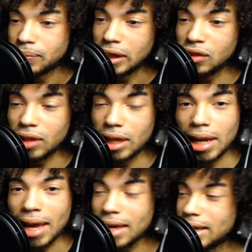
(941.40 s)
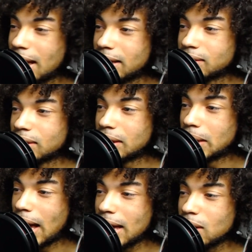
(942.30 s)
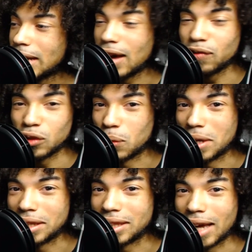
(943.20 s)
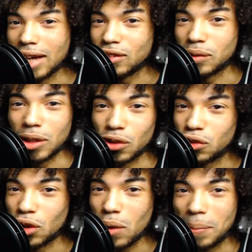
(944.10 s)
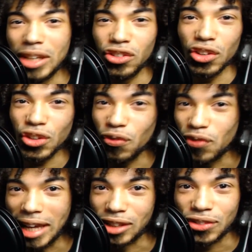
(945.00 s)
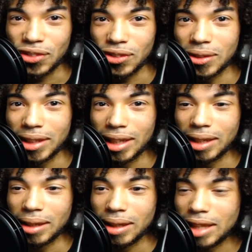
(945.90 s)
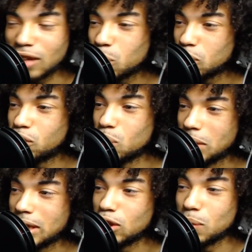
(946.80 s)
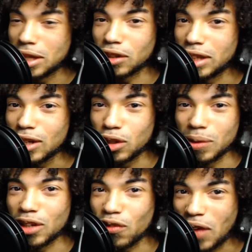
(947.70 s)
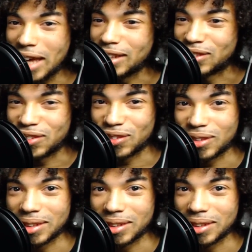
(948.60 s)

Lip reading: He said, "Hey guys, I didn't have to do anything. I just here to show up." He's just the face. That's what you need. You need a leader. You need a face.